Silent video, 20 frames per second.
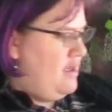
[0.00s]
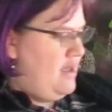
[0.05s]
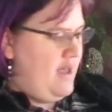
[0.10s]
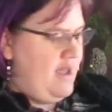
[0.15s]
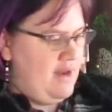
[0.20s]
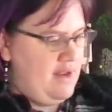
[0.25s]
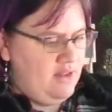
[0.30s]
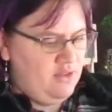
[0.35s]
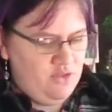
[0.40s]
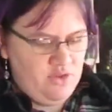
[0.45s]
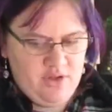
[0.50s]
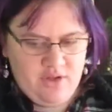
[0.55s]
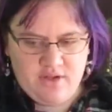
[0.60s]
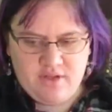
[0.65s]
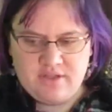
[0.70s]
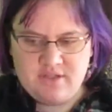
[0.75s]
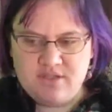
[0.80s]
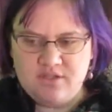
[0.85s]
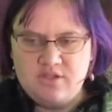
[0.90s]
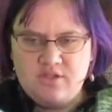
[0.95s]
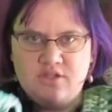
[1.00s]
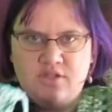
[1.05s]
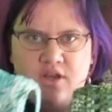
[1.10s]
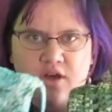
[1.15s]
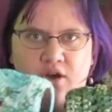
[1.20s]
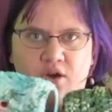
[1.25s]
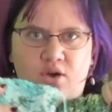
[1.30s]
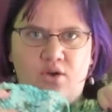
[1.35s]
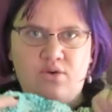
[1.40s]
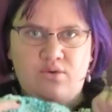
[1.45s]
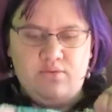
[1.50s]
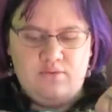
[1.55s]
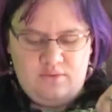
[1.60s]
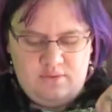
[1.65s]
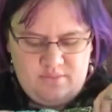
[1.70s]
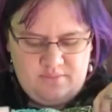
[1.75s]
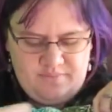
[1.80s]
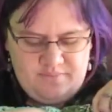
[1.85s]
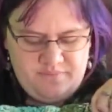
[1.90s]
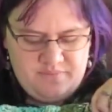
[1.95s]
and it looks so
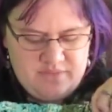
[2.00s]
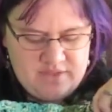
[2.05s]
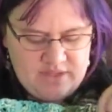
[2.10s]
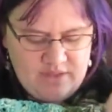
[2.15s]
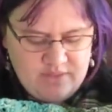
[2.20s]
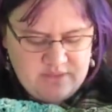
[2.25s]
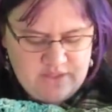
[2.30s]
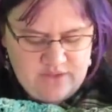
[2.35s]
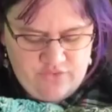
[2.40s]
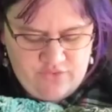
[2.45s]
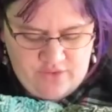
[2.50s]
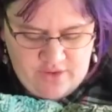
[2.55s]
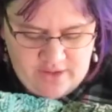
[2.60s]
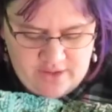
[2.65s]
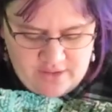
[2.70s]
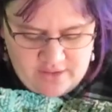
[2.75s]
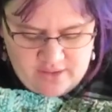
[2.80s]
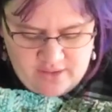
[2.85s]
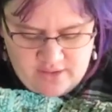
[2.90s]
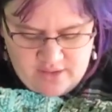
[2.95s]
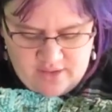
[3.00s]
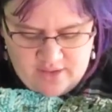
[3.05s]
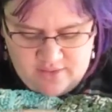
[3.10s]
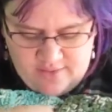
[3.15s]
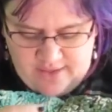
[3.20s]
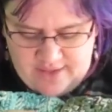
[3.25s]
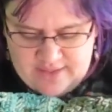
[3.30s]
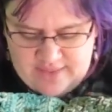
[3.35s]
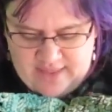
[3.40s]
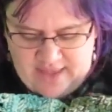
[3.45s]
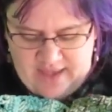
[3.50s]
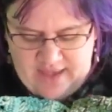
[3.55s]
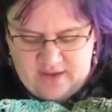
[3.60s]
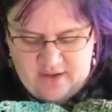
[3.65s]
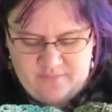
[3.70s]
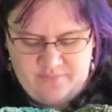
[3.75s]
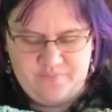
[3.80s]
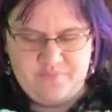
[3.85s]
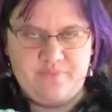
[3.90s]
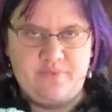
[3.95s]
so different. Like that